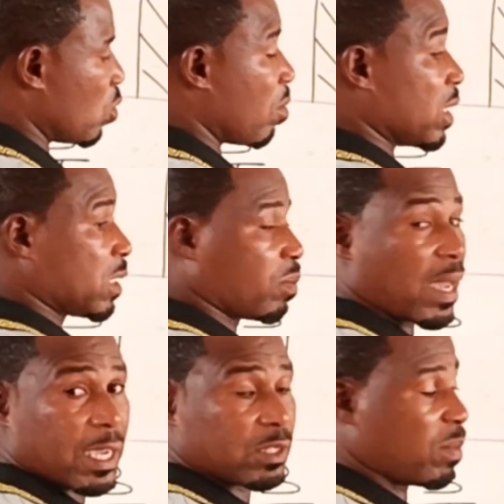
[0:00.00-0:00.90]
to
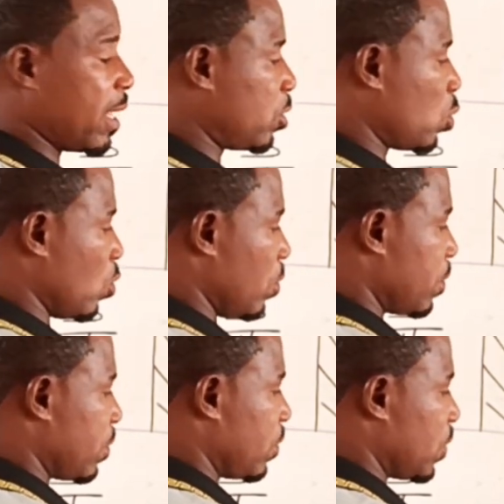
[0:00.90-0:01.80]
multiply it by
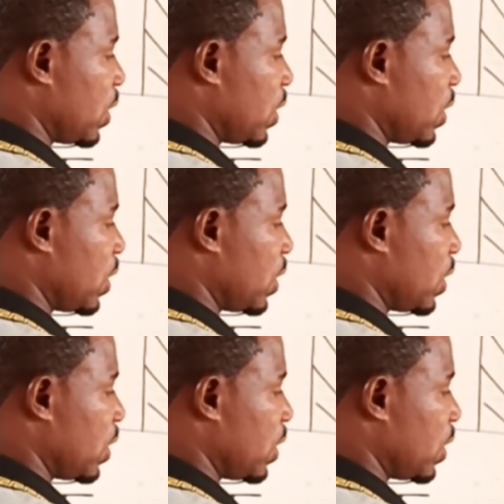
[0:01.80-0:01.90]
2.